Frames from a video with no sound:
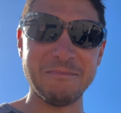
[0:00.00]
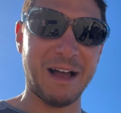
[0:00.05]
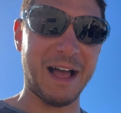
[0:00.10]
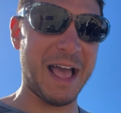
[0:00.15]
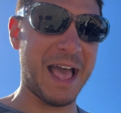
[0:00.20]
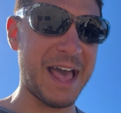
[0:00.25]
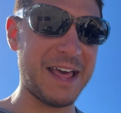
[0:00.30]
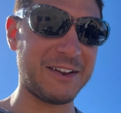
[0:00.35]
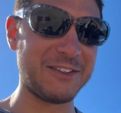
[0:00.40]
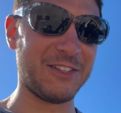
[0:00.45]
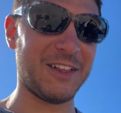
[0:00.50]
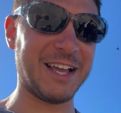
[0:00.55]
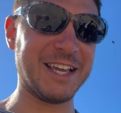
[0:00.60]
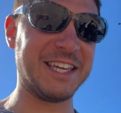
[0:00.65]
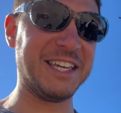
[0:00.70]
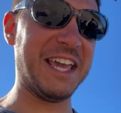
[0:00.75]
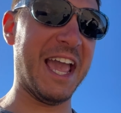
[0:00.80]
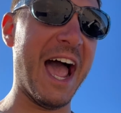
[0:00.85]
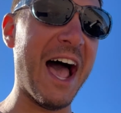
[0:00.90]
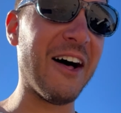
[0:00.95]
I had to
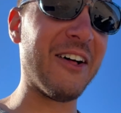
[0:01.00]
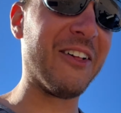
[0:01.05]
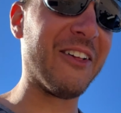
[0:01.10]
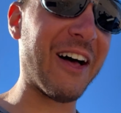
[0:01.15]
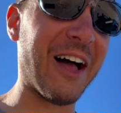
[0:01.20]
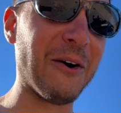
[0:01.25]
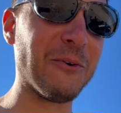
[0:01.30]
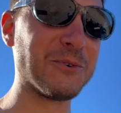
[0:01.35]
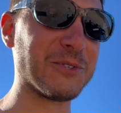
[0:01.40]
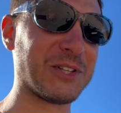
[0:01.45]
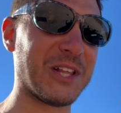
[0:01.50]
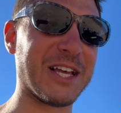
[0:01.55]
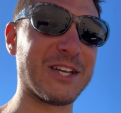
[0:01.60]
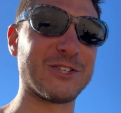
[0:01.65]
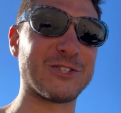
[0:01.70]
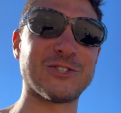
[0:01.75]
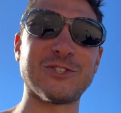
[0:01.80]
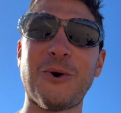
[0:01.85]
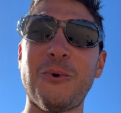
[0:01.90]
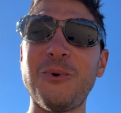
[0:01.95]
yell. I was
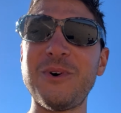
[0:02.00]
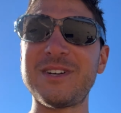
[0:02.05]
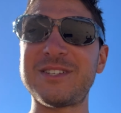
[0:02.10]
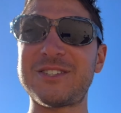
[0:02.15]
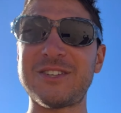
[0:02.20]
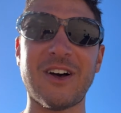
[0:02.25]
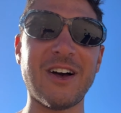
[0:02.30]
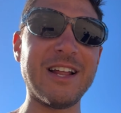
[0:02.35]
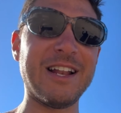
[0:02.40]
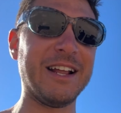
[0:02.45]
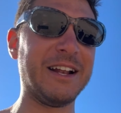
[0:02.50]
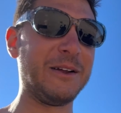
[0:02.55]
so excited.